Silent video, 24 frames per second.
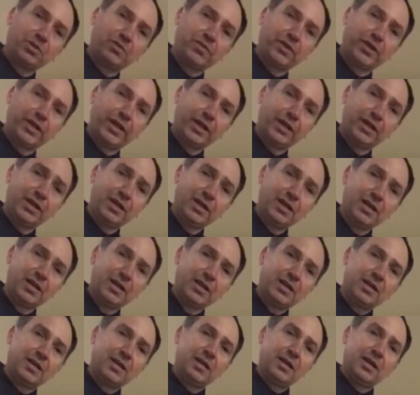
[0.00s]
over here.
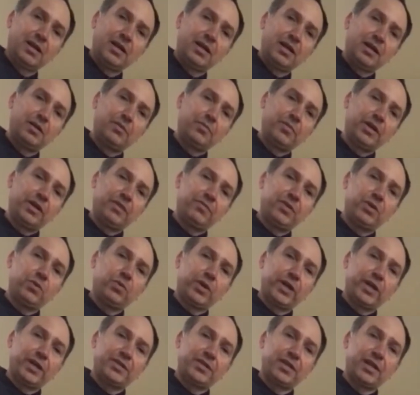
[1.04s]
If you
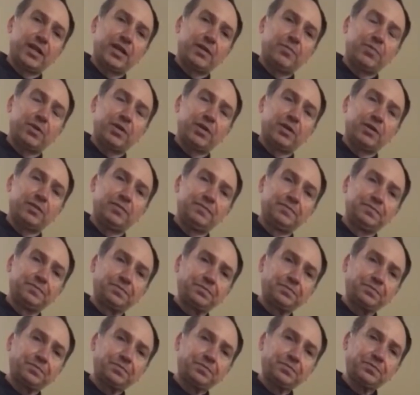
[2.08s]
want to set up a
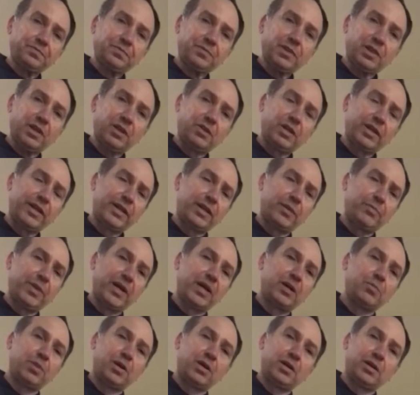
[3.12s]

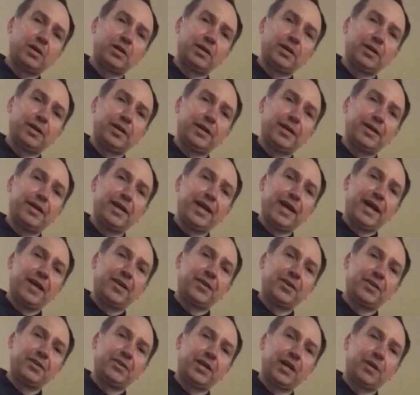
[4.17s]
ping pong
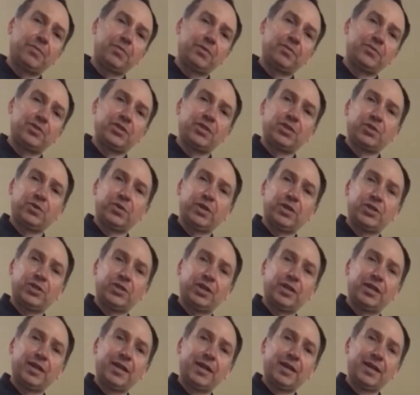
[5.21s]
net type of
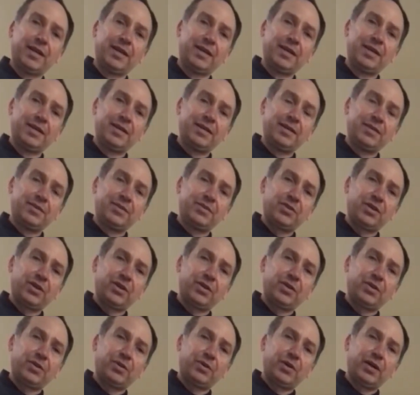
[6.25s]
situation.
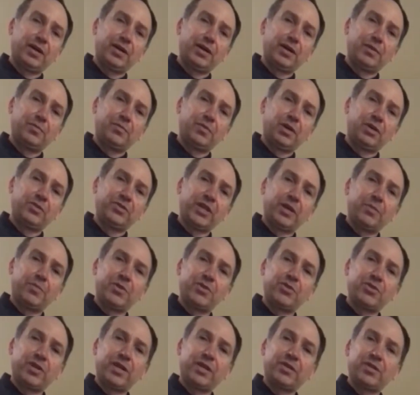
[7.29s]
So I'll
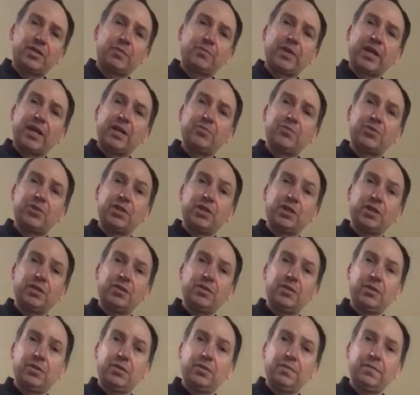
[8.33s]
demonstrate some games you can
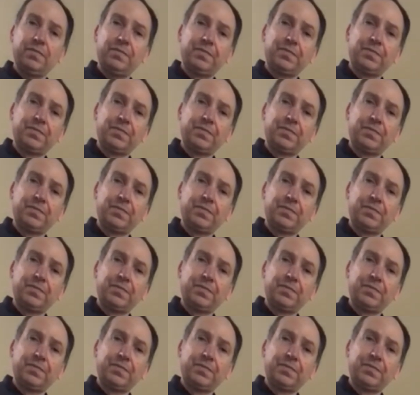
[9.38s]
do.